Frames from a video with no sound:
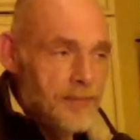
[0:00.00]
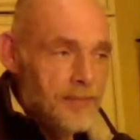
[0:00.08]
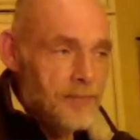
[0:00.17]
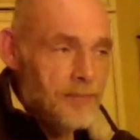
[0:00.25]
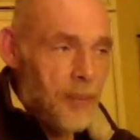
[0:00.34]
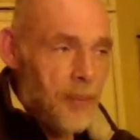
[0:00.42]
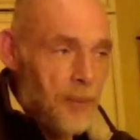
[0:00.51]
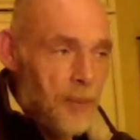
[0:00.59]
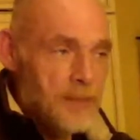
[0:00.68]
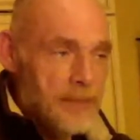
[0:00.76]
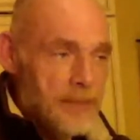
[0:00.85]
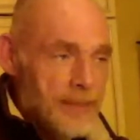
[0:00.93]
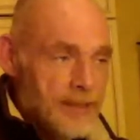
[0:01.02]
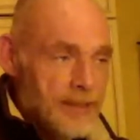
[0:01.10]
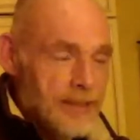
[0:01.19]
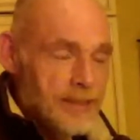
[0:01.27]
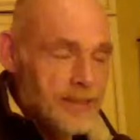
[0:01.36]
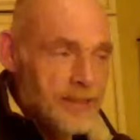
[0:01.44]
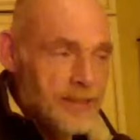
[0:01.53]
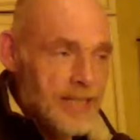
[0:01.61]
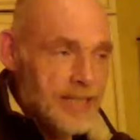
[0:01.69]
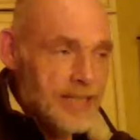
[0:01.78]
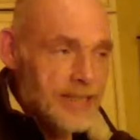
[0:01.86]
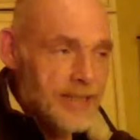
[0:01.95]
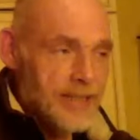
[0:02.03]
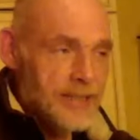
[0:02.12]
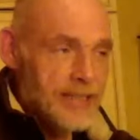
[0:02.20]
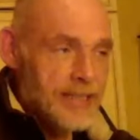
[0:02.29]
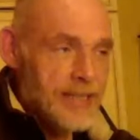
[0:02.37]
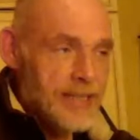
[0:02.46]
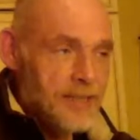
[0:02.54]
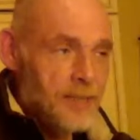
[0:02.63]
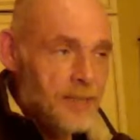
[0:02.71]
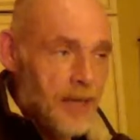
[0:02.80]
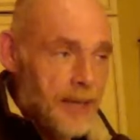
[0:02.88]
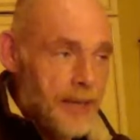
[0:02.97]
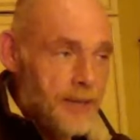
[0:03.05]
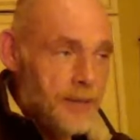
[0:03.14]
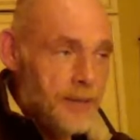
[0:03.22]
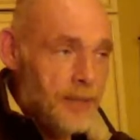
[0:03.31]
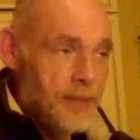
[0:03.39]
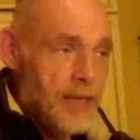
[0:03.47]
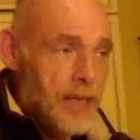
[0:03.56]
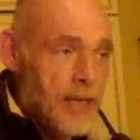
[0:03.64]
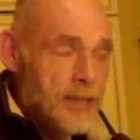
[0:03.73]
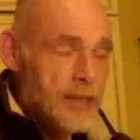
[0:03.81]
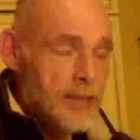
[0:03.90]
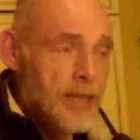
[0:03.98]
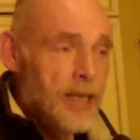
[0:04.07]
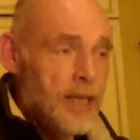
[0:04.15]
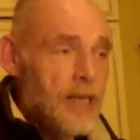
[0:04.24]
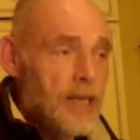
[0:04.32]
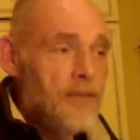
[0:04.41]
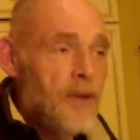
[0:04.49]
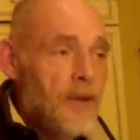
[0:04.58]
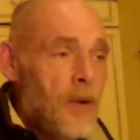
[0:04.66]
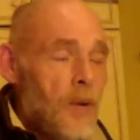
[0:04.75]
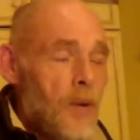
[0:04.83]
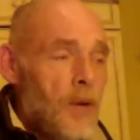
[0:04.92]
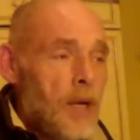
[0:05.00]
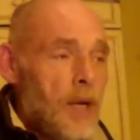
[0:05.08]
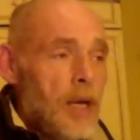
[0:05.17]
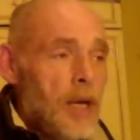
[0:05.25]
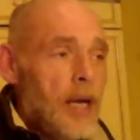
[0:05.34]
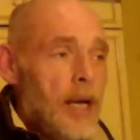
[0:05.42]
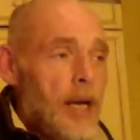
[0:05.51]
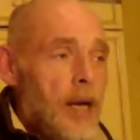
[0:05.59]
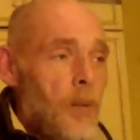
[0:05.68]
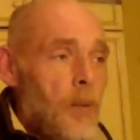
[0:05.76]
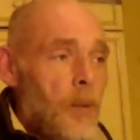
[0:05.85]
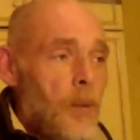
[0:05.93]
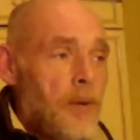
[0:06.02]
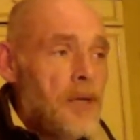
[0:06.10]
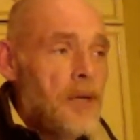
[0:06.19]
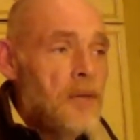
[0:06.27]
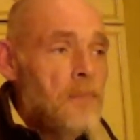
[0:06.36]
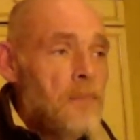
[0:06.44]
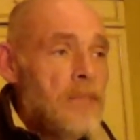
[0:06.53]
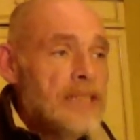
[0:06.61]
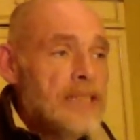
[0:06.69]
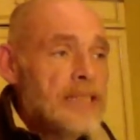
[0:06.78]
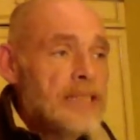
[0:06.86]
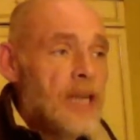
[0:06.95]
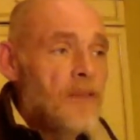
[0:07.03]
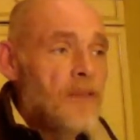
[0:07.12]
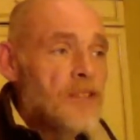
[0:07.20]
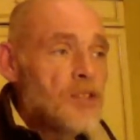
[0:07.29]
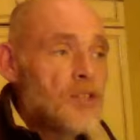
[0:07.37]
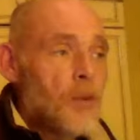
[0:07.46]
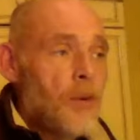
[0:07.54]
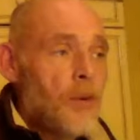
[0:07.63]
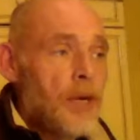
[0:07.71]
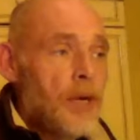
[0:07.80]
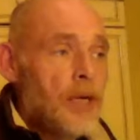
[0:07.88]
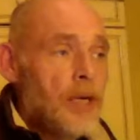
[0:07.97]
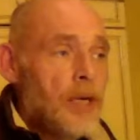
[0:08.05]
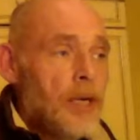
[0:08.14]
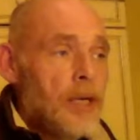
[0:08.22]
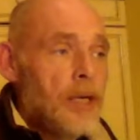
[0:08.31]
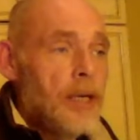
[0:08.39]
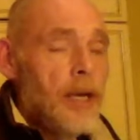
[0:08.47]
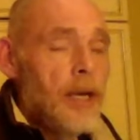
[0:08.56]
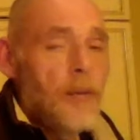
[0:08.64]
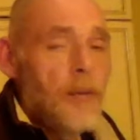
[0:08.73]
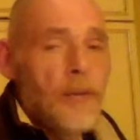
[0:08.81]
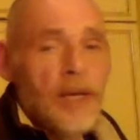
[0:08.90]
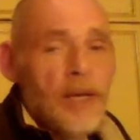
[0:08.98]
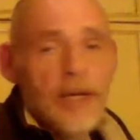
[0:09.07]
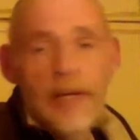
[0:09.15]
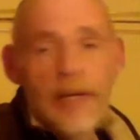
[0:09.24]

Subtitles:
purposes. There has to be necessary intent behind it because even though we're in the midst of the story, yeah, we cannot